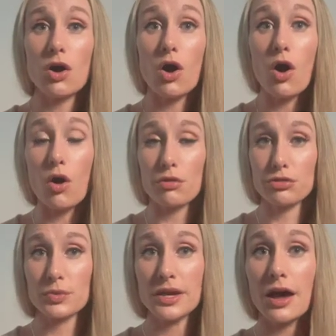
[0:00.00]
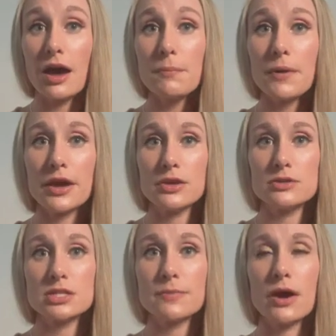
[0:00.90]
all 3 up. I
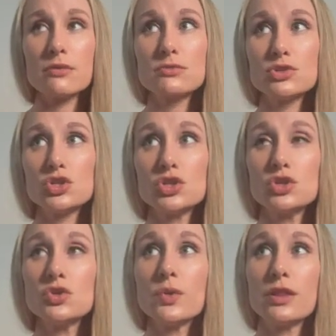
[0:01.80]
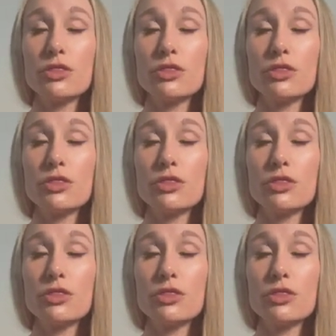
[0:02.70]
used about 2